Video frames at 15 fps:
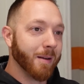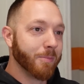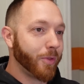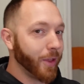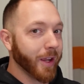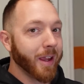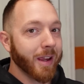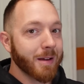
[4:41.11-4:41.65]

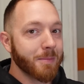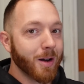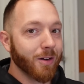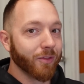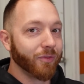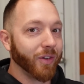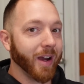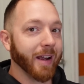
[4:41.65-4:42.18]
thinking
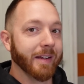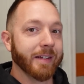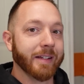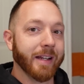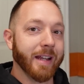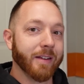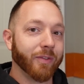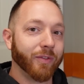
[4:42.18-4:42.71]
about
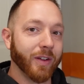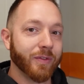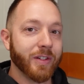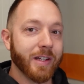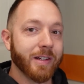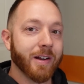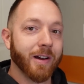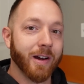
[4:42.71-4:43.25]
finding a
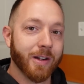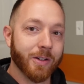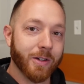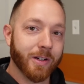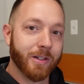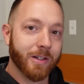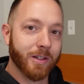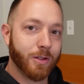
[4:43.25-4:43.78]

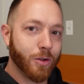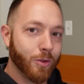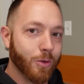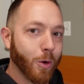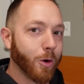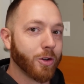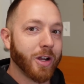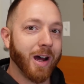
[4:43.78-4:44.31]
1500
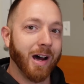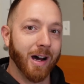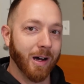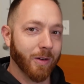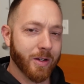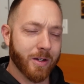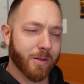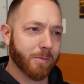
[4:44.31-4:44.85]
two-door
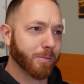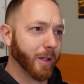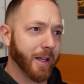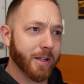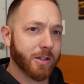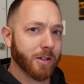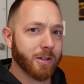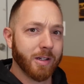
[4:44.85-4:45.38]
Tahoe, you know,
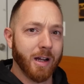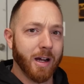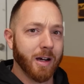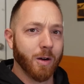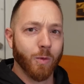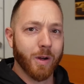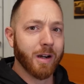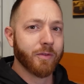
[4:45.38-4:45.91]
Blazer
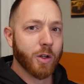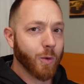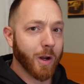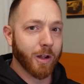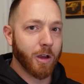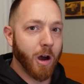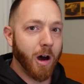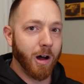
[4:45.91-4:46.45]
Tahoe, whatever you
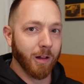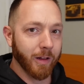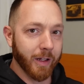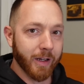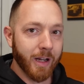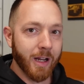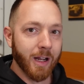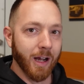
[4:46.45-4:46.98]
want to call
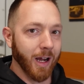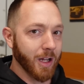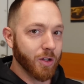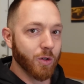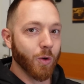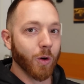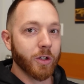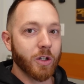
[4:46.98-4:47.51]
it,
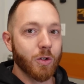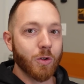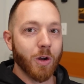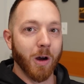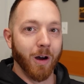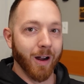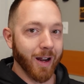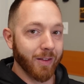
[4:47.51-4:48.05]
two-door
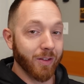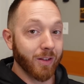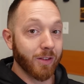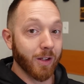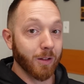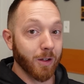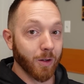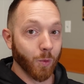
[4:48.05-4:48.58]
Yukon. I think
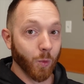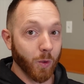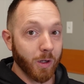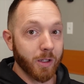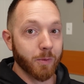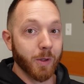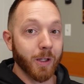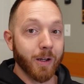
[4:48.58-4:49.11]
they look
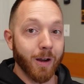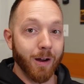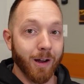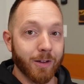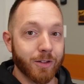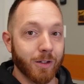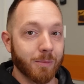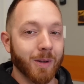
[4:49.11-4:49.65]
really, really
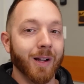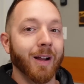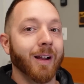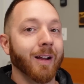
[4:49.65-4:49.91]
awesome.